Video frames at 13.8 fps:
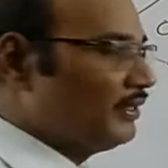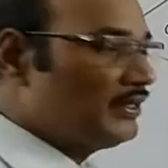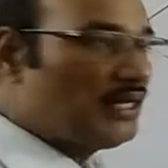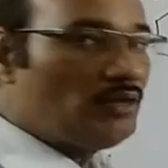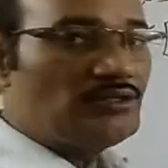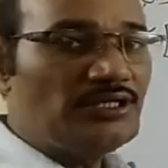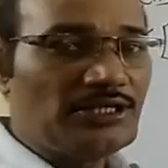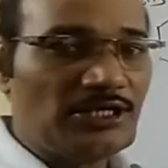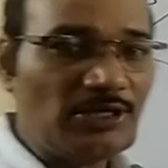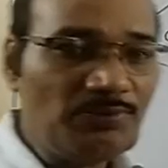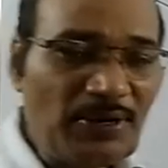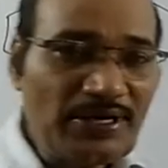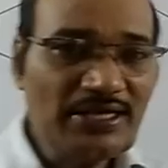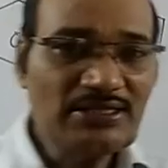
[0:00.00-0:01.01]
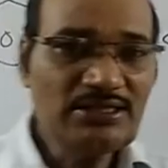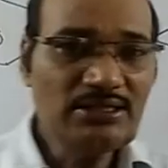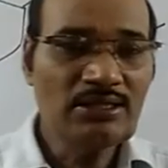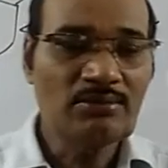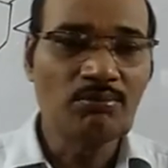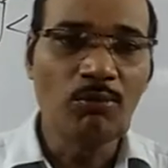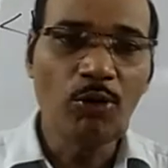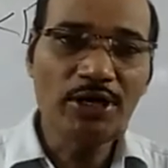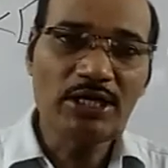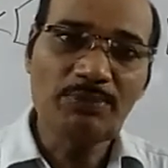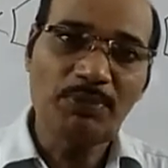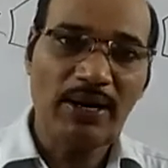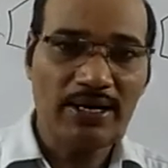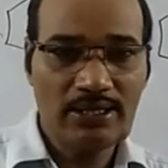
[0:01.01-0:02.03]
Now the effect is the more to
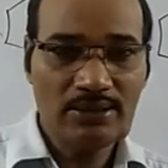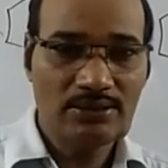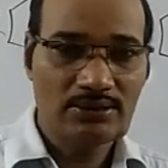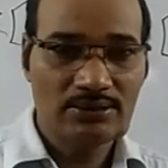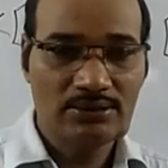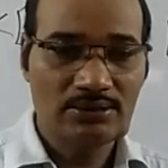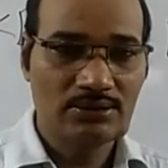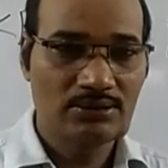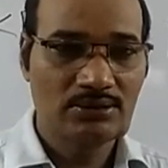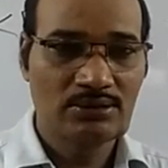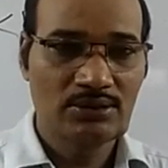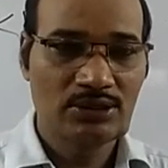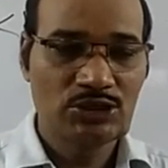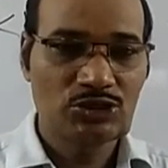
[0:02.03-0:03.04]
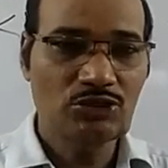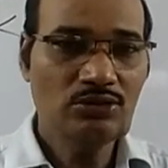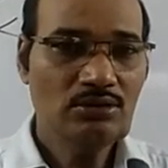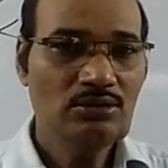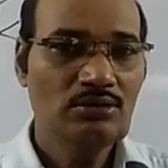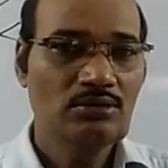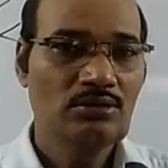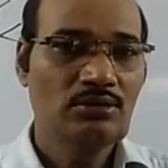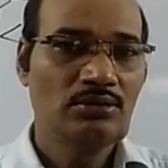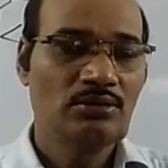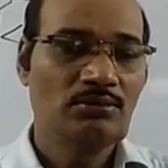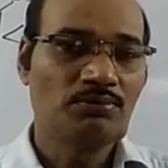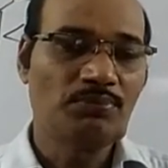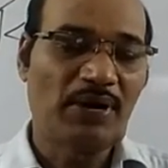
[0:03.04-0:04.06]
para. So
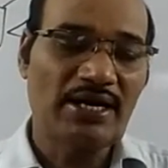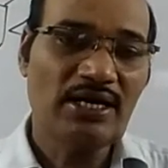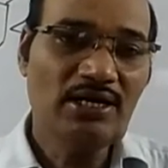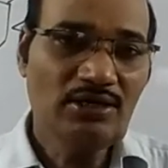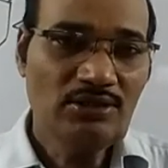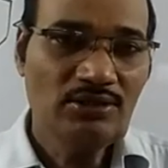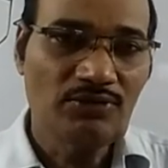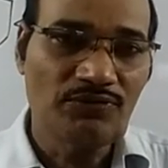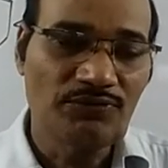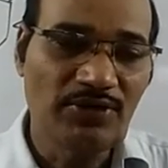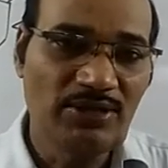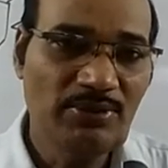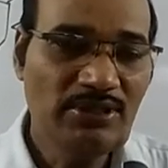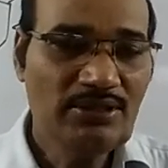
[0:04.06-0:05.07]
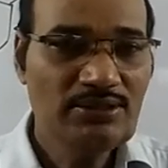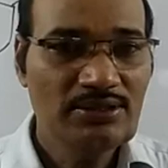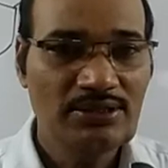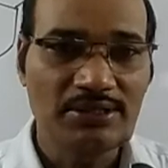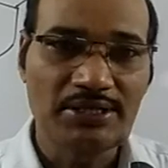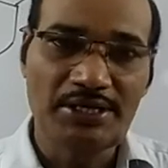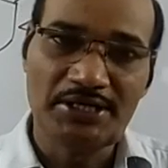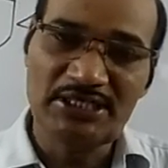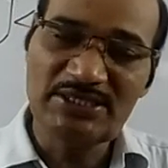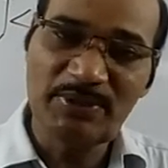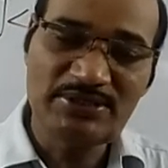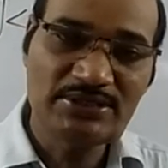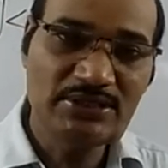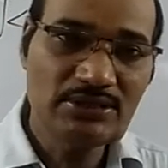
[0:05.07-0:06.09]
para will be least
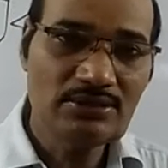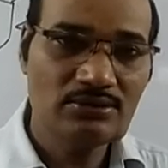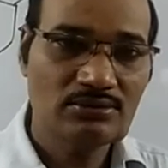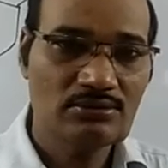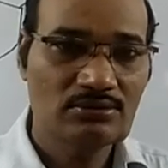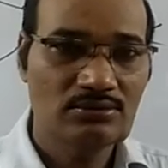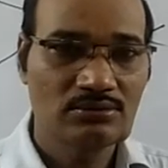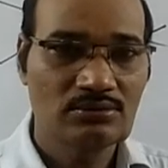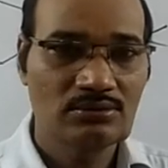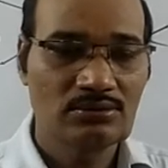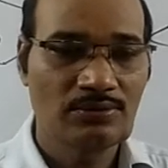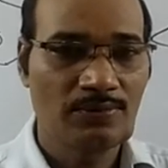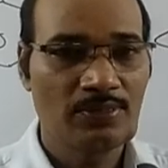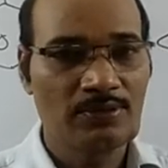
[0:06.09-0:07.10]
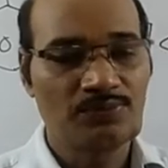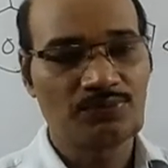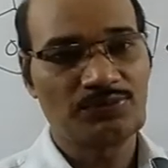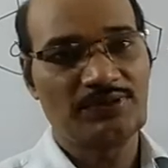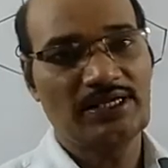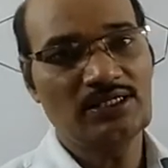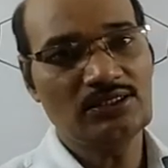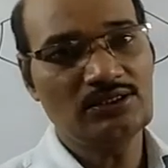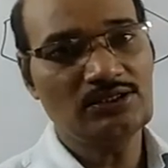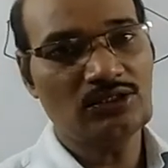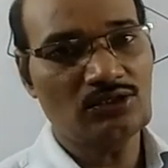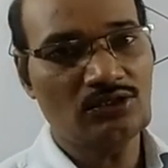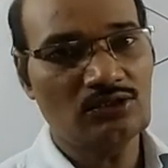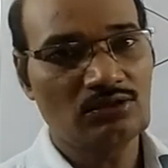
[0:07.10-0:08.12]
basic. Then
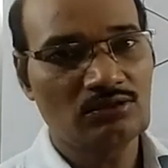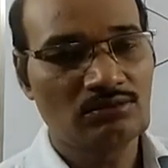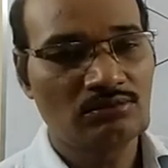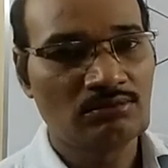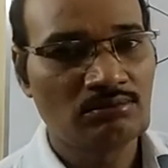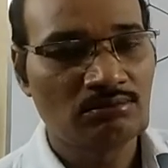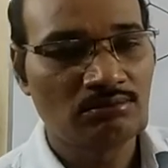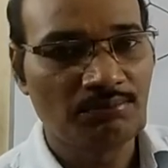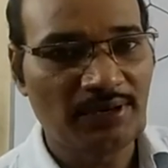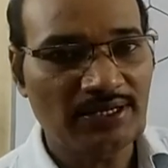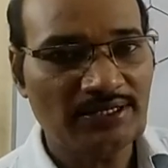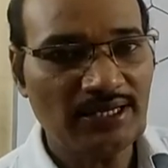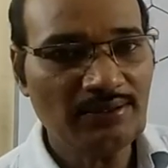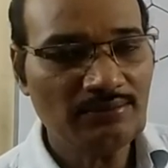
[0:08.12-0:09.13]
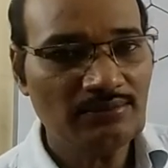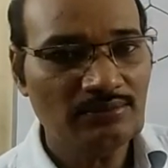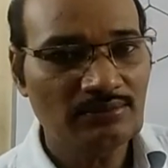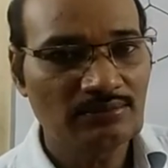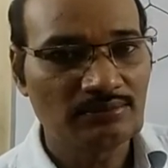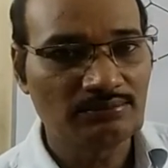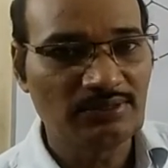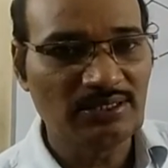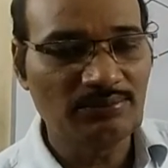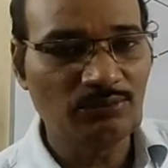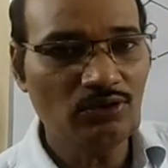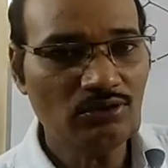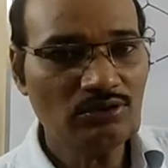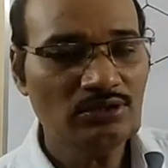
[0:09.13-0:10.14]
your meta will be
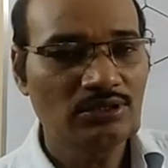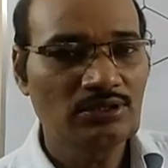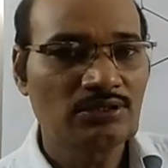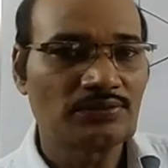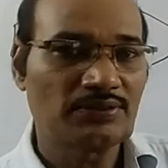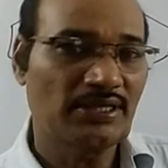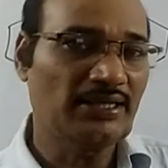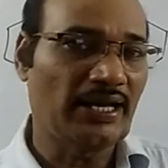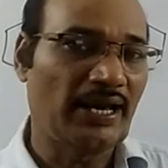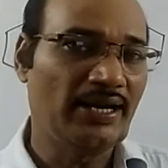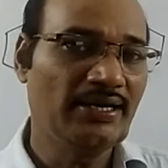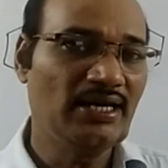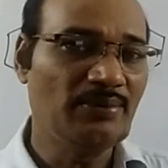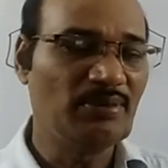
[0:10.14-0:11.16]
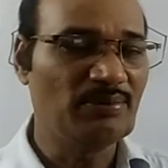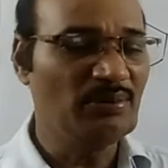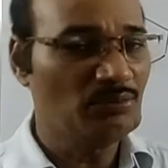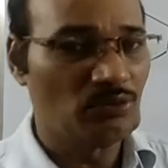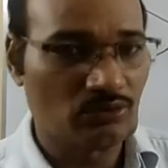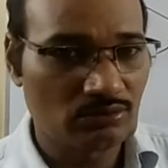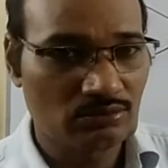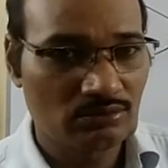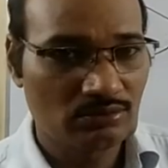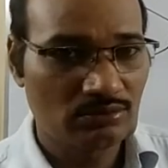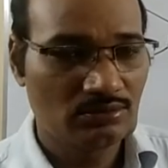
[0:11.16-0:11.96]
more. Then aniline will be more.